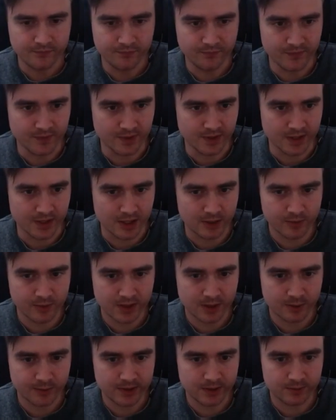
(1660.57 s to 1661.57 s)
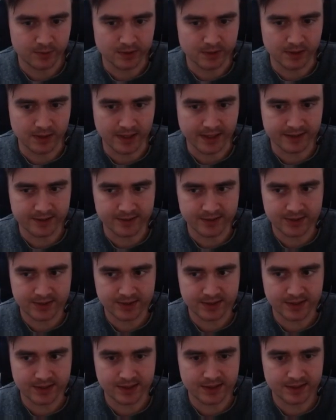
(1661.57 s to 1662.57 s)
Now what I really would like to
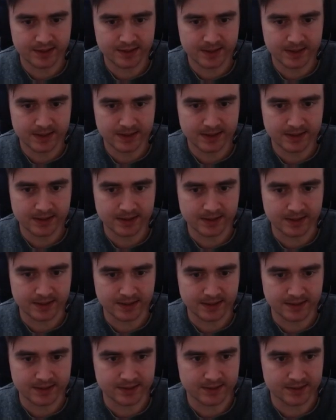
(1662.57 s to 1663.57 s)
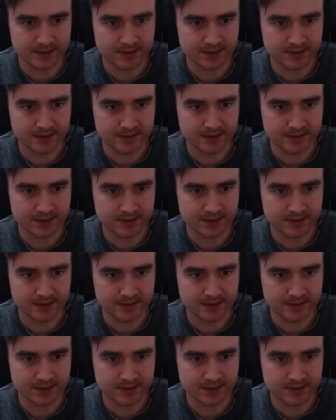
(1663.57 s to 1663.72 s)
see is